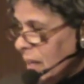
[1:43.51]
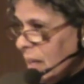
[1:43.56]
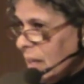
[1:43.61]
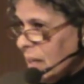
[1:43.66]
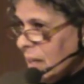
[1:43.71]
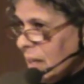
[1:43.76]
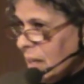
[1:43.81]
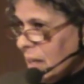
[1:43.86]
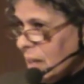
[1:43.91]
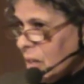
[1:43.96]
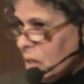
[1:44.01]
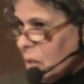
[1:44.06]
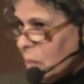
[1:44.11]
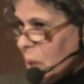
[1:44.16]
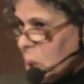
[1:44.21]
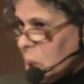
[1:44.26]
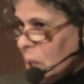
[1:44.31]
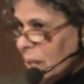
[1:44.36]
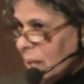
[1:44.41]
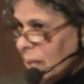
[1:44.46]

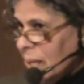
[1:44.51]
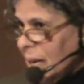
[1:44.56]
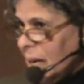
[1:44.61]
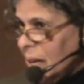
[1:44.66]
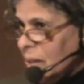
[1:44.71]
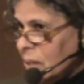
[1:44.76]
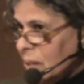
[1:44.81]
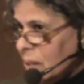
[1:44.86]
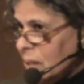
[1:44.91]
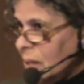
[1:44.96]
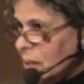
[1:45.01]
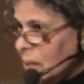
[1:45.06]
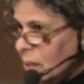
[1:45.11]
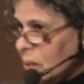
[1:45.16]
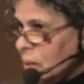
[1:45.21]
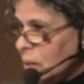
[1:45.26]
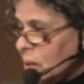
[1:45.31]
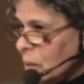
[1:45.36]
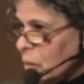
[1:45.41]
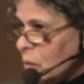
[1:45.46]
especially as it
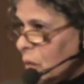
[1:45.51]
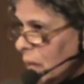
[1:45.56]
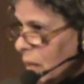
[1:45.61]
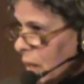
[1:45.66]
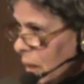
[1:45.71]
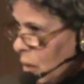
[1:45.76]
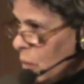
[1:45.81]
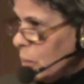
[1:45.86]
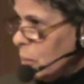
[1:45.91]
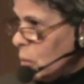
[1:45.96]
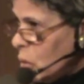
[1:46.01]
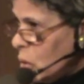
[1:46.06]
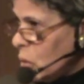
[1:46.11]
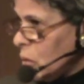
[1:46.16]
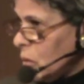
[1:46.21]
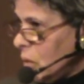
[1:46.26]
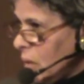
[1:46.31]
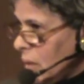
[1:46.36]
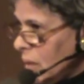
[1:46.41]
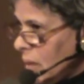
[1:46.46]
is very
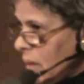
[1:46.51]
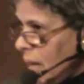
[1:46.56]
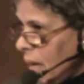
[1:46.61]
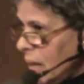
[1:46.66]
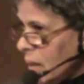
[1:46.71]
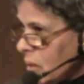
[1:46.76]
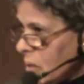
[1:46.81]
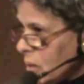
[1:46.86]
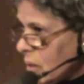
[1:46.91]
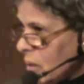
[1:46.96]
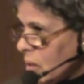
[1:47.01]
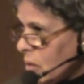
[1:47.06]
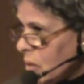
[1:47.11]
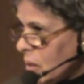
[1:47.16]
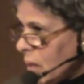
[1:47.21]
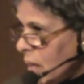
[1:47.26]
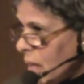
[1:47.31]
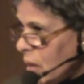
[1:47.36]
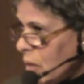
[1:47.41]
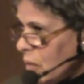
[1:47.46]
important text
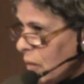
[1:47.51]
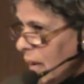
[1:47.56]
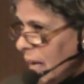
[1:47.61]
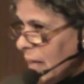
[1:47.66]
itself,